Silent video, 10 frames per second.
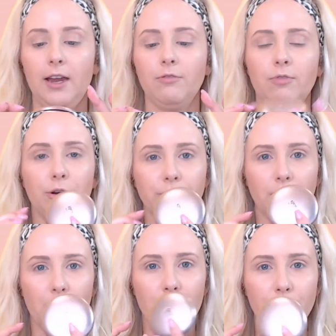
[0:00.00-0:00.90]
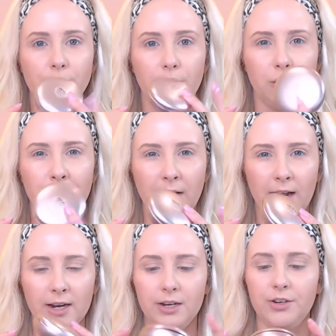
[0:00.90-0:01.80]
rose gold
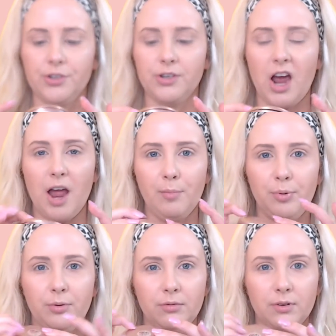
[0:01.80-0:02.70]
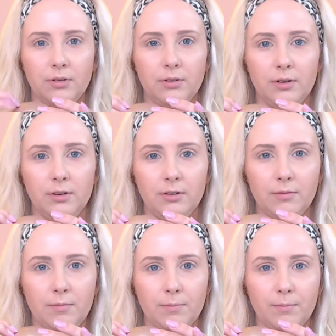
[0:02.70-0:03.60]
illuminated type
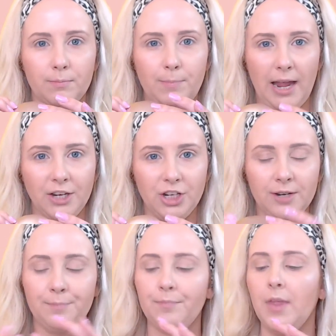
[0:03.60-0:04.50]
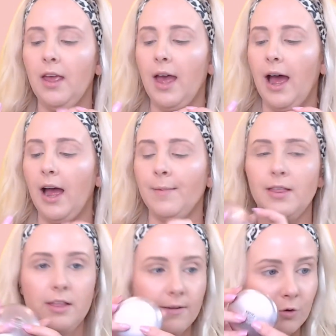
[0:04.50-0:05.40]
packaging. And
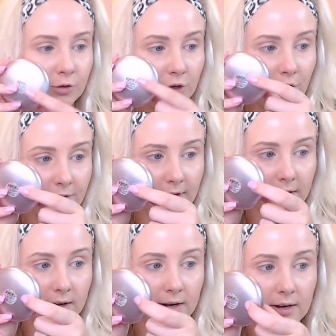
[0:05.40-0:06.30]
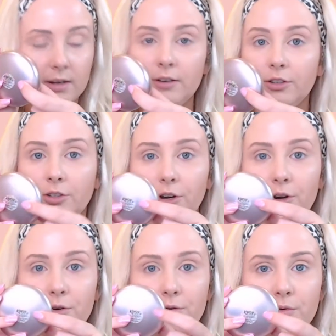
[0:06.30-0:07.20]
then they've also got the little
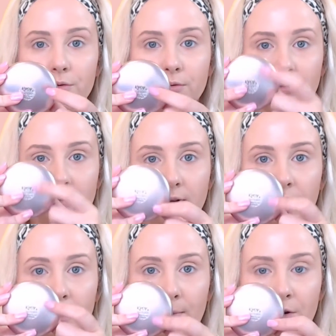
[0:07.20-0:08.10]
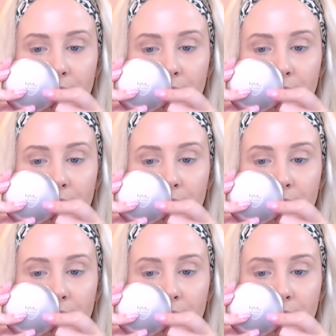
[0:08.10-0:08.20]
circle in the middle